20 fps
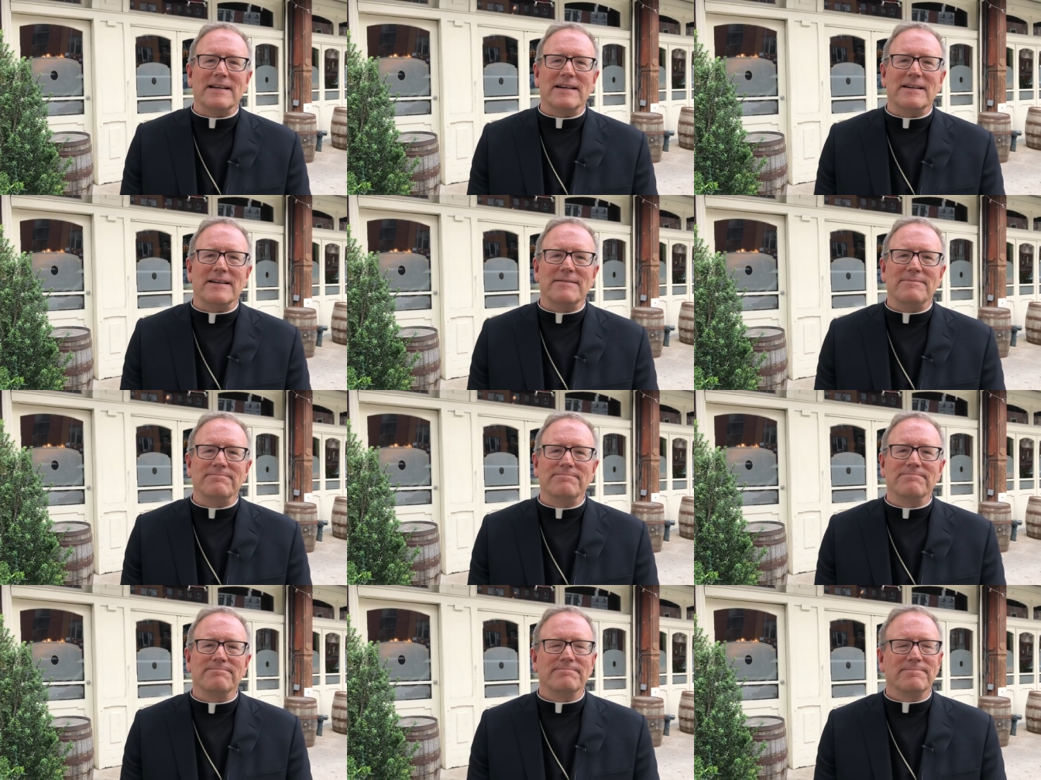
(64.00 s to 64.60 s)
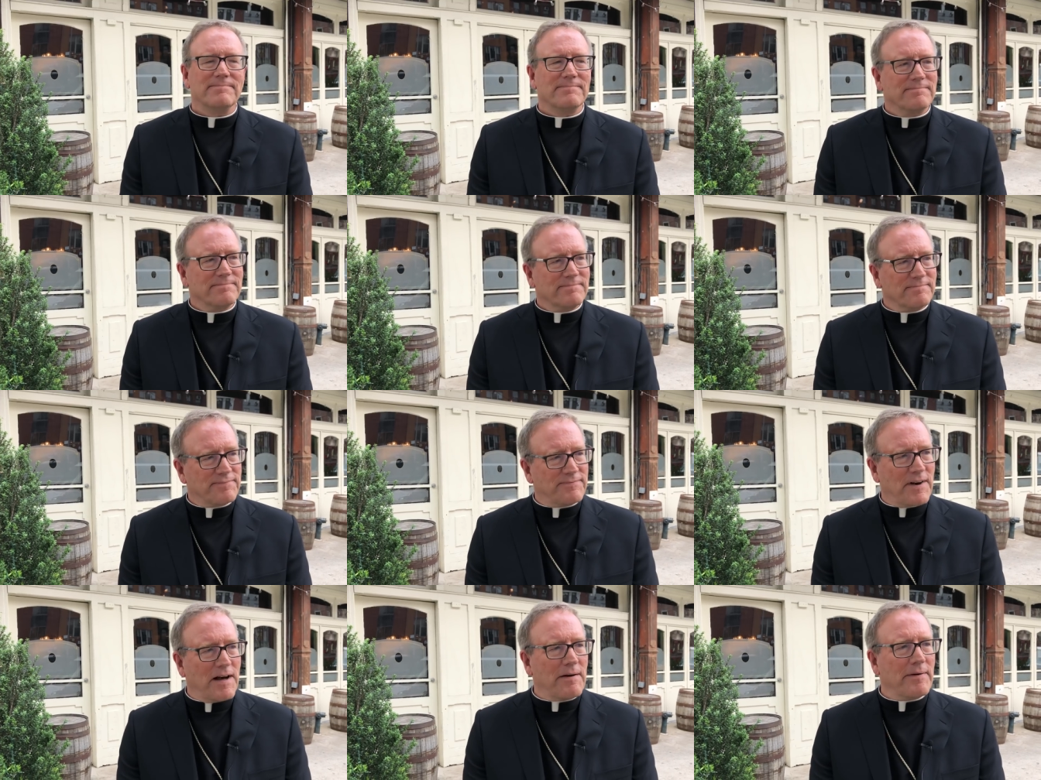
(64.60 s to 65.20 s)
um,
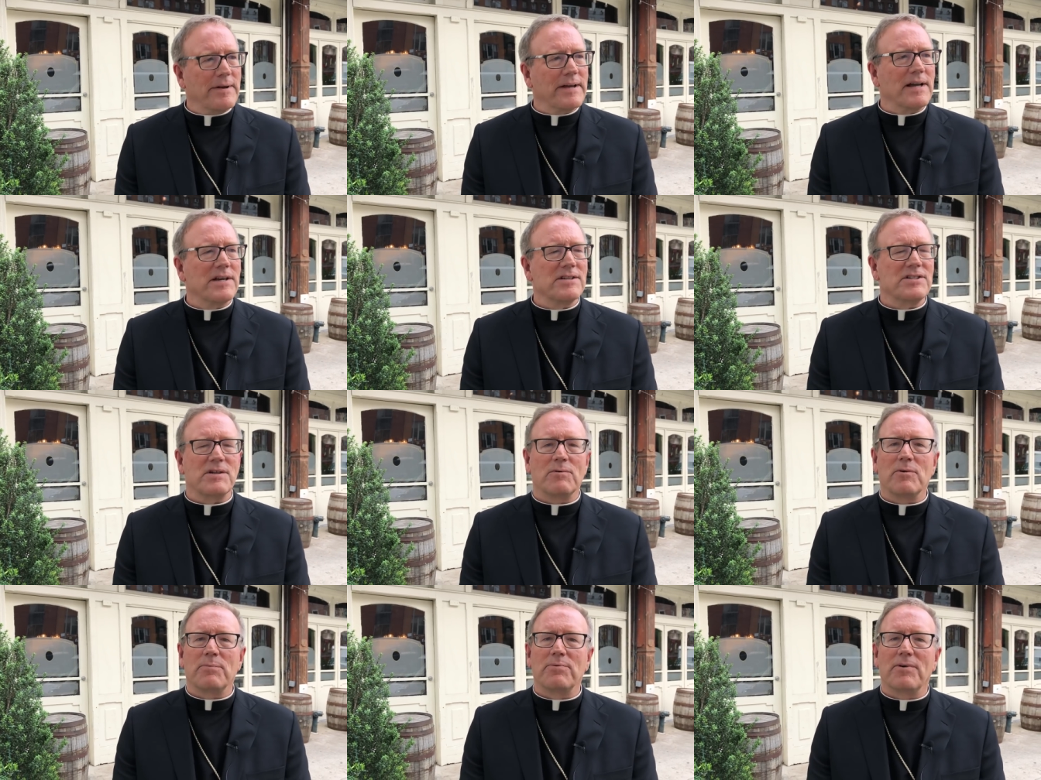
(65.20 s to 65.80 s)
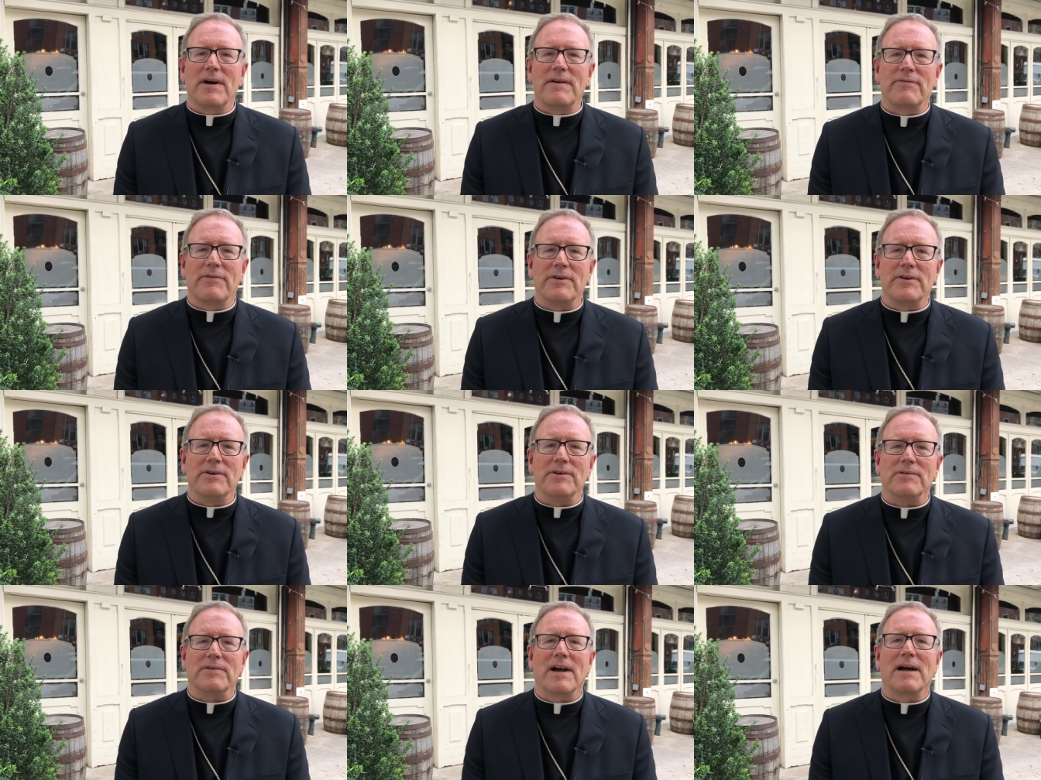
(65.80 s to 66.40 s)
following us, and we'll pray for
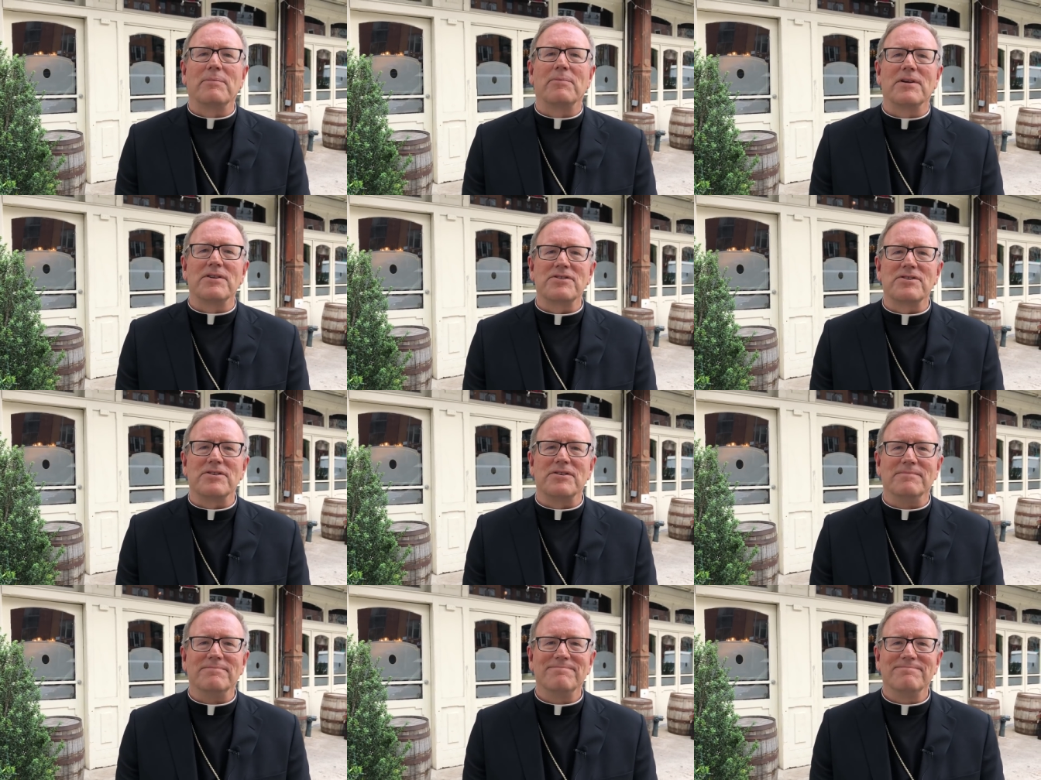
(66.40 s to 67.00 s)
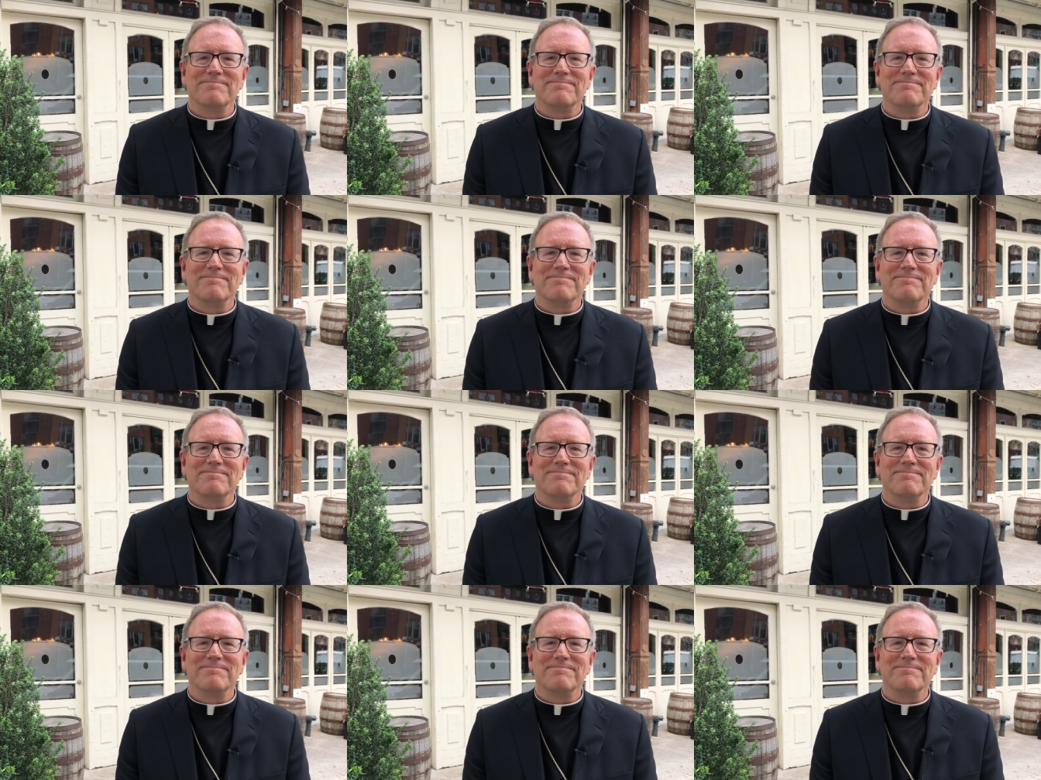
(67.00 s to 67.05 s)
you. God bless you.